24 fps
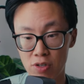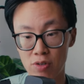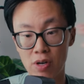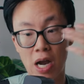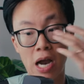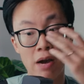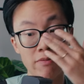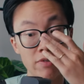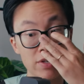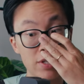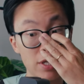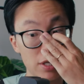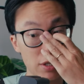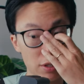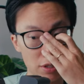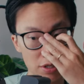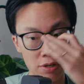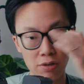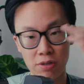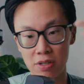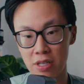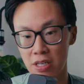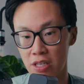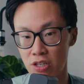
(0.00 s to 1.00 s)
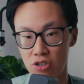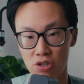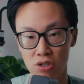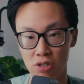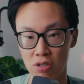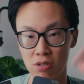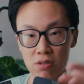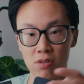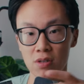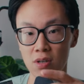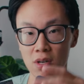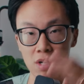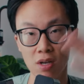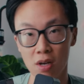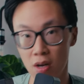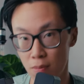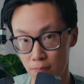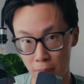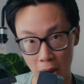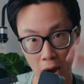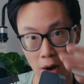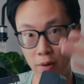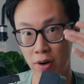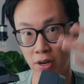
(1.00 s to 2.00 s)
So everything literally is just
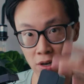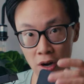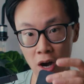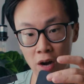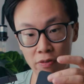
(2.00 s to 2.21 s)
powering